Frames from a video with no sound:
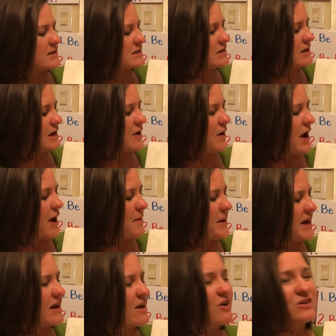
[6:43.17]
to know how
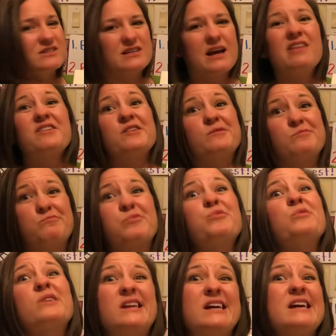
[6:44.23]
many altogether.
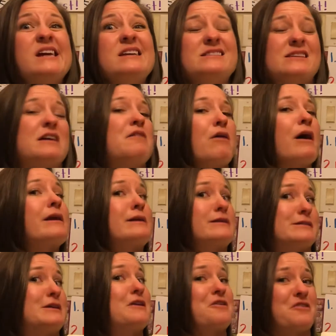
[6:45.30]
Pretty easy, a lot
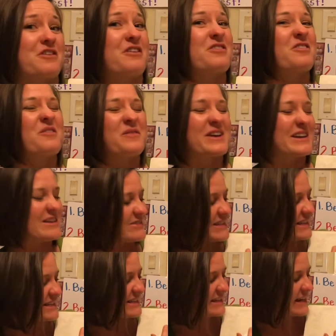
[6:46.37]
easier than the one you
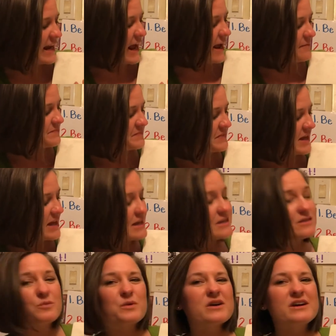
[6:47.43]
did today.
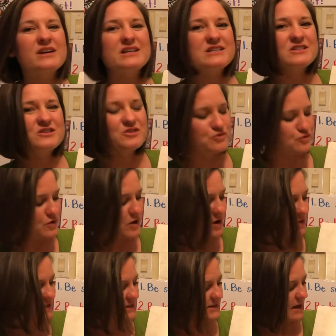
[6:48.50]
So we're going to just draw
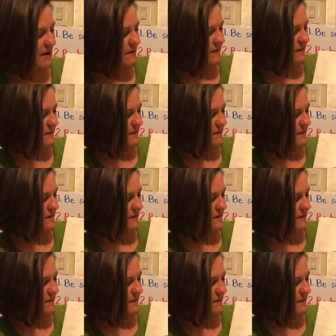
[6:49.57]
this out.